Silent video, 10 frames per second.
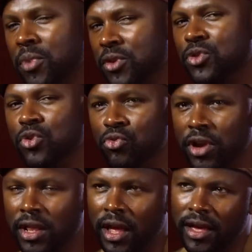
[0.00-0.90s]
But you do
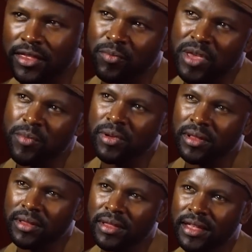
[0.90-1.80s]
realize that
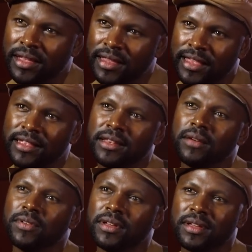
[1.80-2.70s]
that's
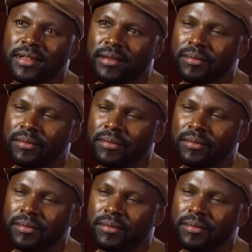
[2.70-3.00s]
another